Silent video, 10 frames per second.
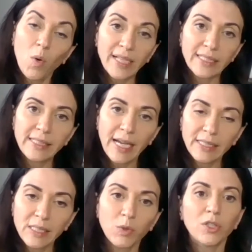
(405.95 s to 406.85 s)
quite
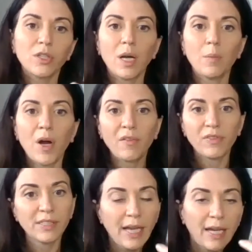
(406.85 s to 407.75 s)
intense where you're up off
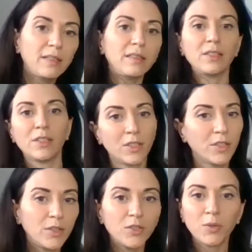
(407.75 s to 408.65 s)
the saddle and you
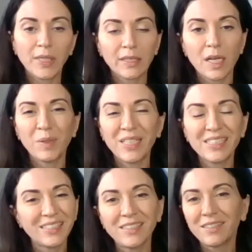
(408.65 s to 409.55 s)
know, you're doing a lot, but
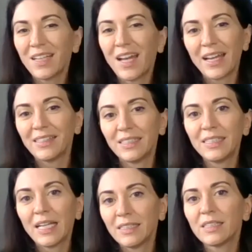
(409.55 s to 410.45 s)
it's still not as
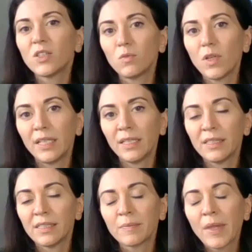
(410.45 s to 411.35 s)
intense as a run is.